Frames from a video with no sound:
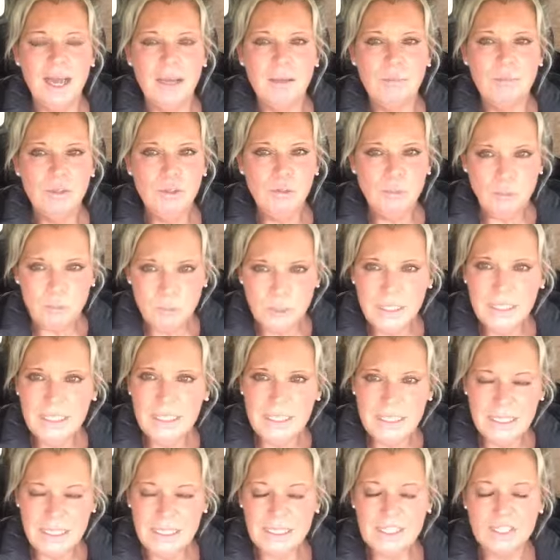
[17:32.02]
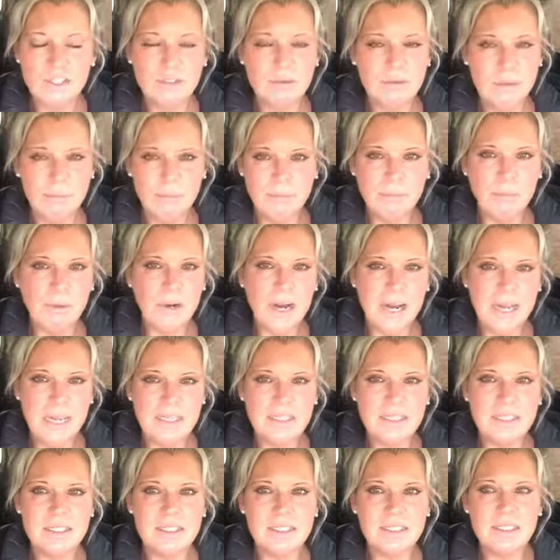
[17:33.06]
you really need to
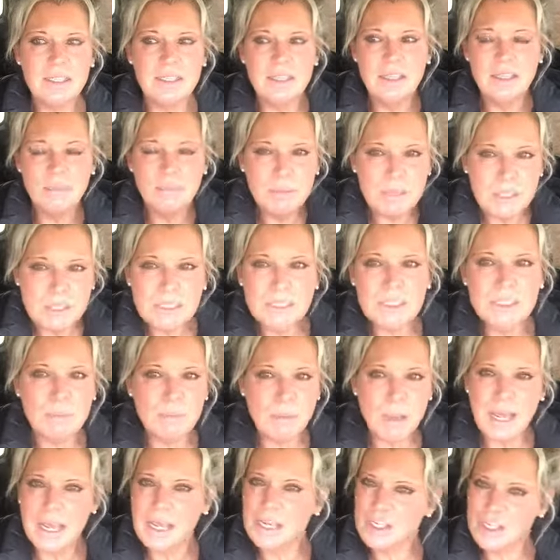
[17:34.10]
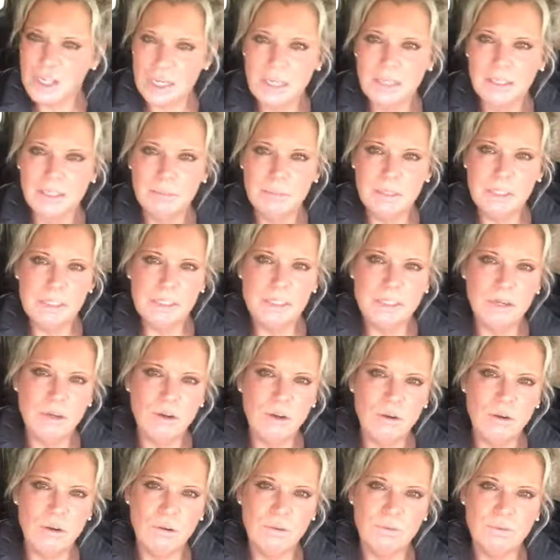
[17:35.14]
embrace the business page element
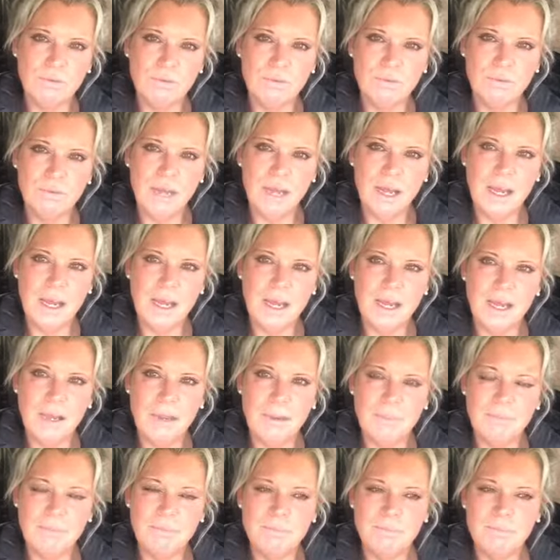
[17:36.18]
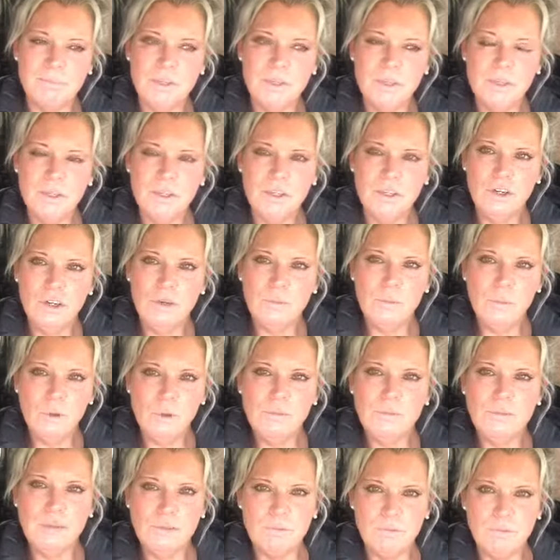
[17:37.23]
of, you know,
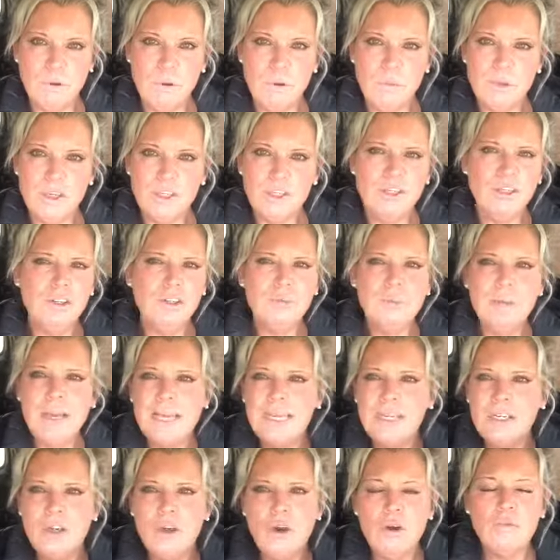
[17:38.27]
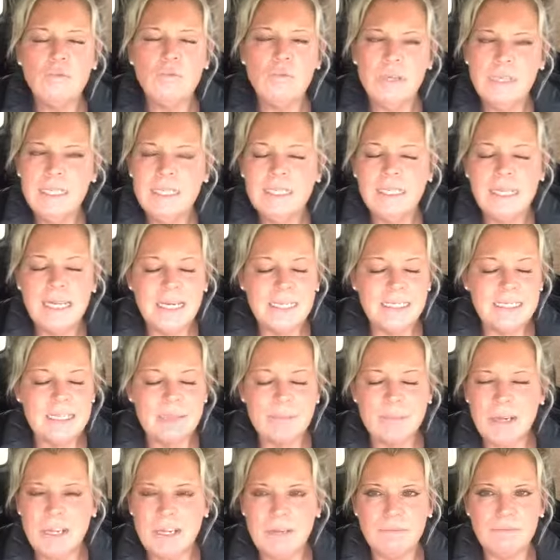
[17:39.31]
moving forward. You may not realize the
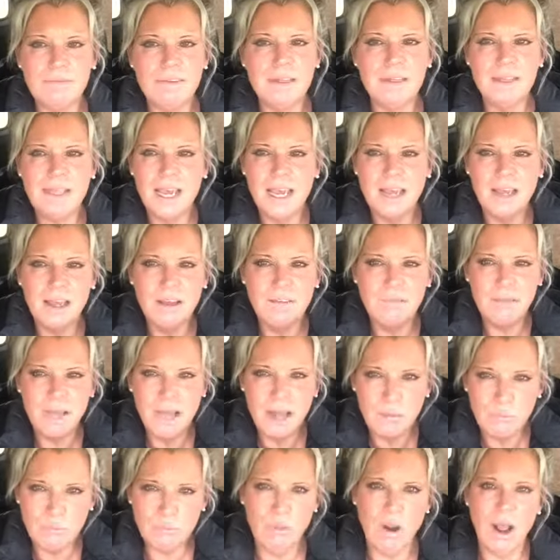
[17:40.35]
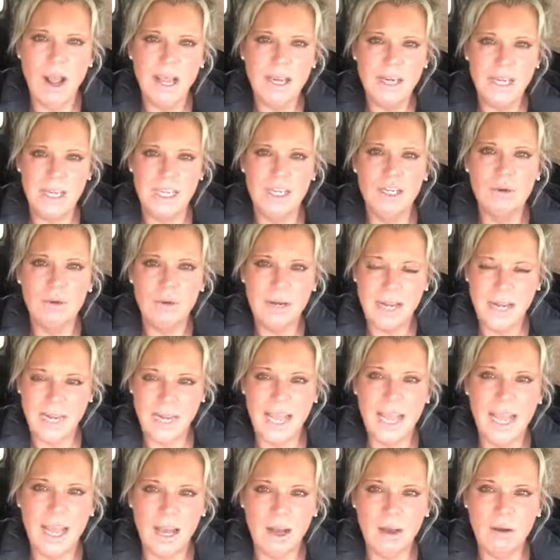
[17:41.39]
benefit that of that right here and
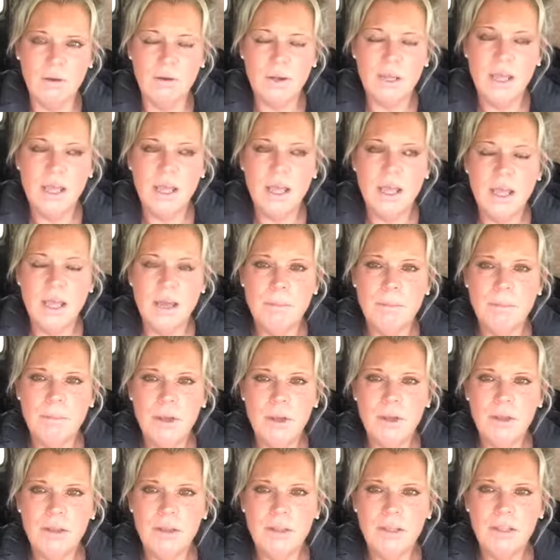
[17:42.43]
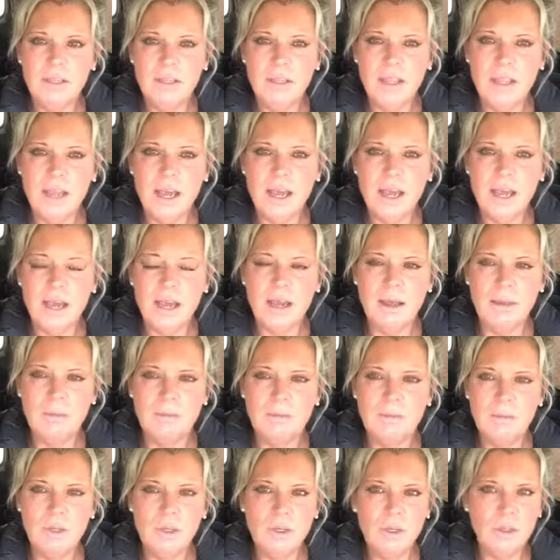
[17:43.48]
now, but,
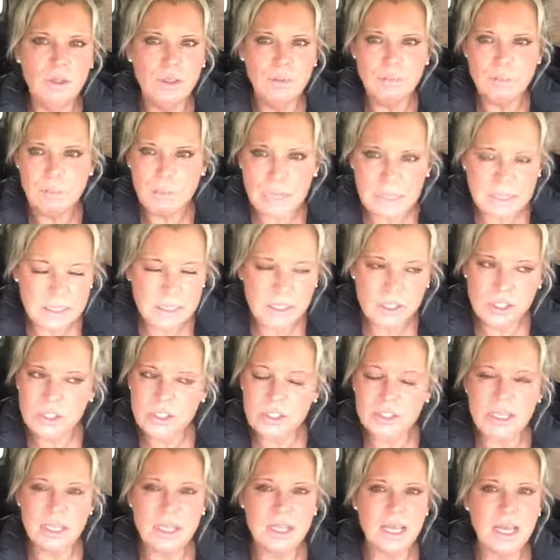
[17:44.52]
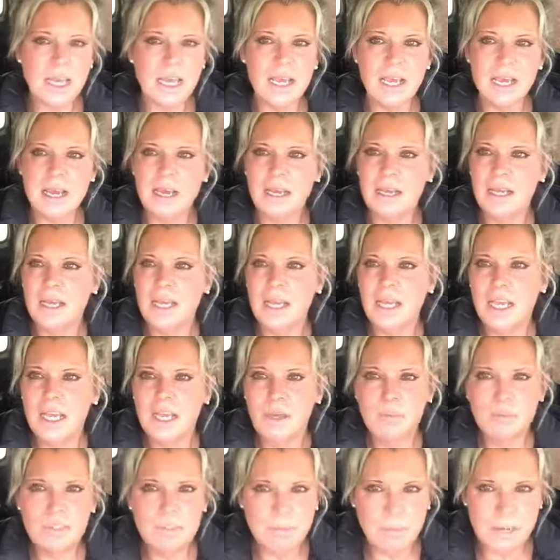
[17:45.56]
you know, the messages are there. It
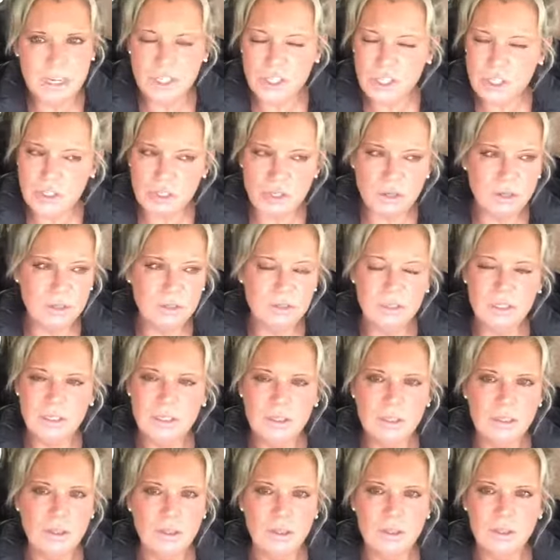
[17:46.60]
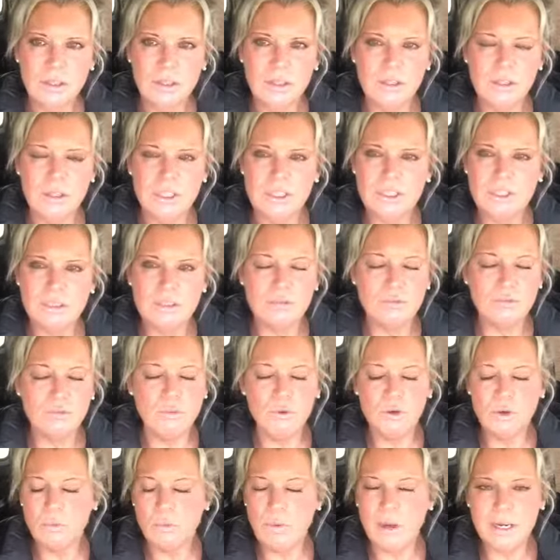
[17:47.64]
was mentioned on, you know, this
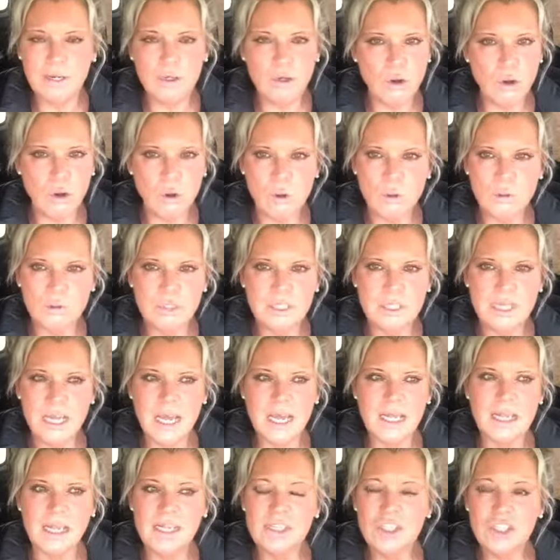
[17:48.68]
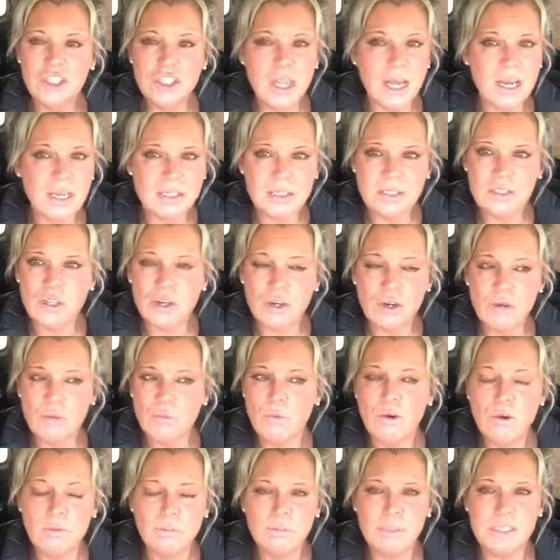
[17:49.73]
quarter one call today. They just don't
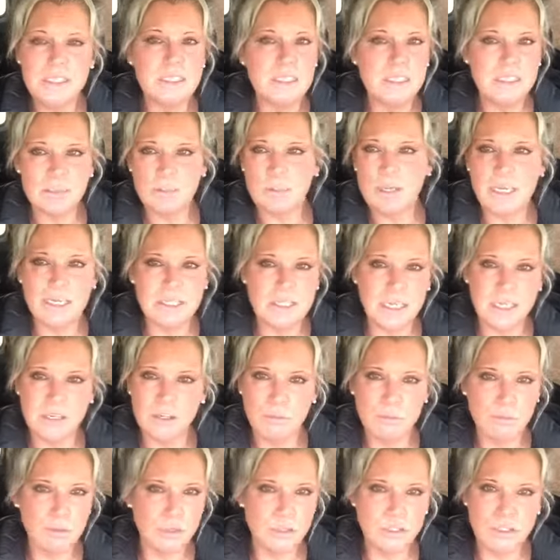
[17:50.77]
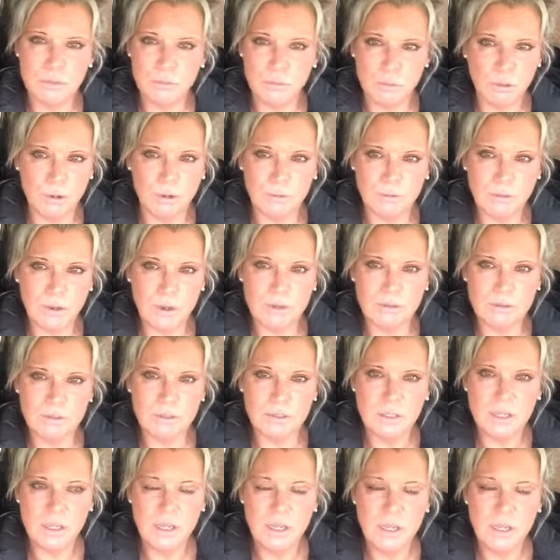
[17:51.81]
want business being done on personal profiles.